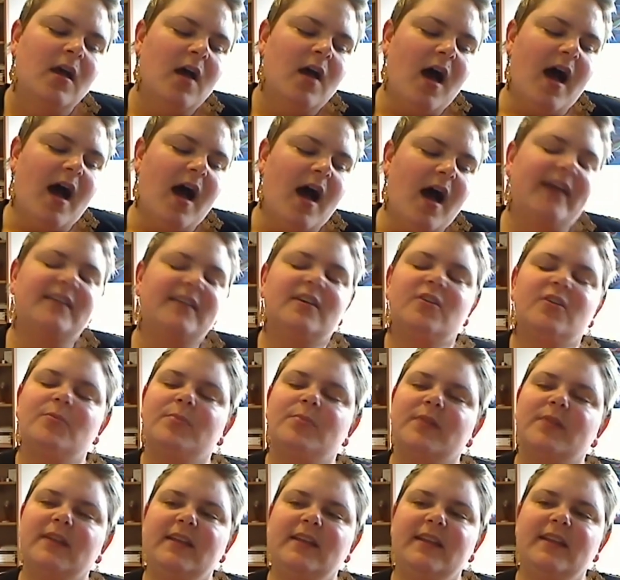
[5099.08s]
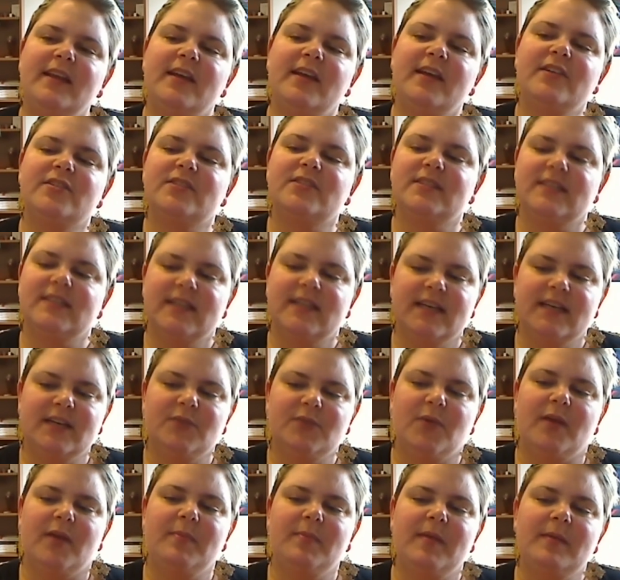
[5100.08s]
I completely understand
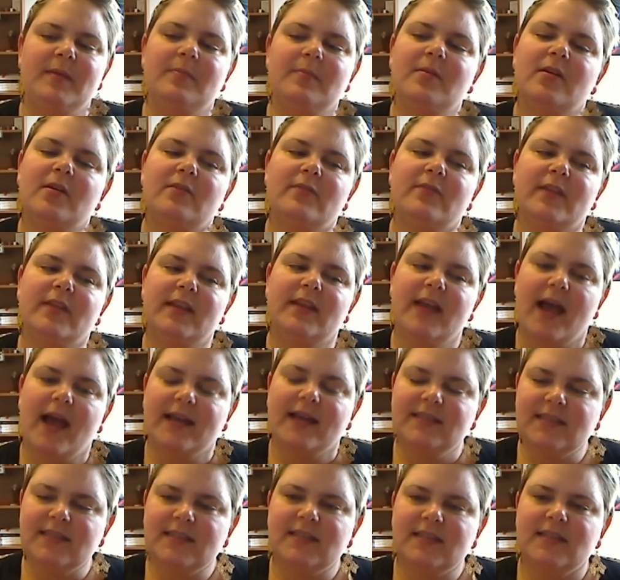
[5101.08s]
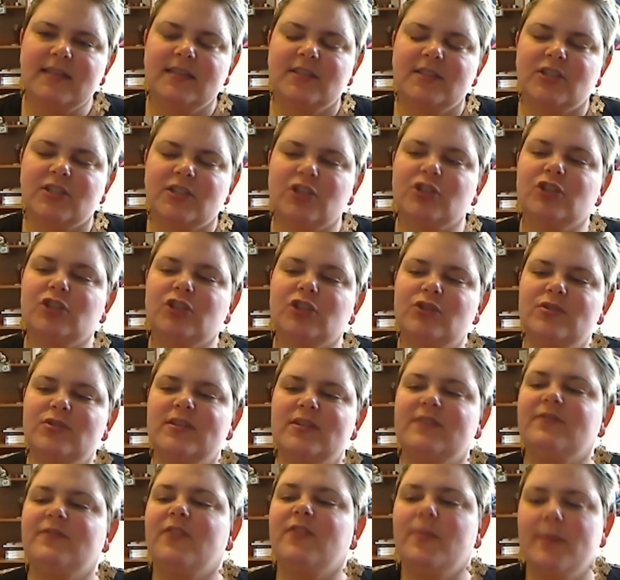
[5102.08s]
why people are really hesitant to lose
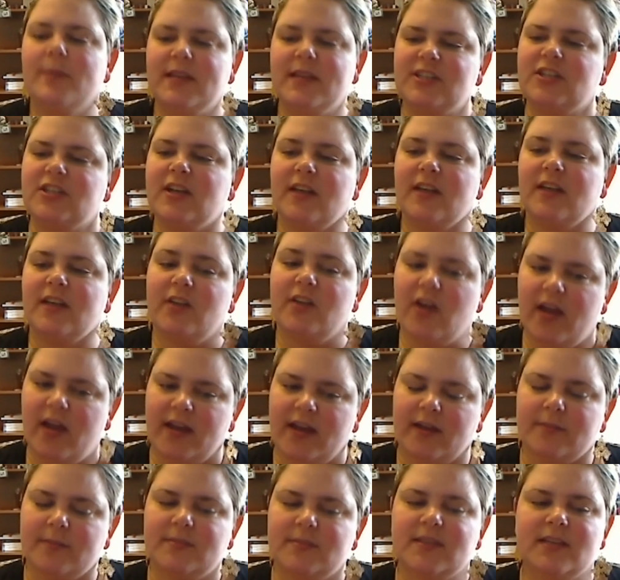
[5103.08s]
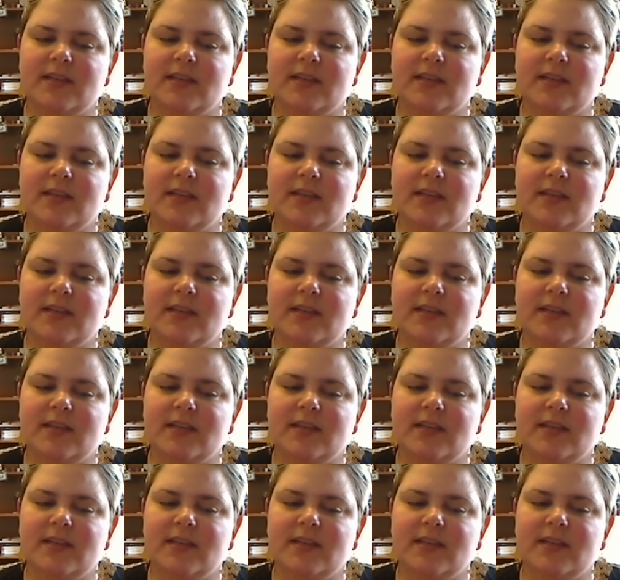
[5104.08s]
information on their items.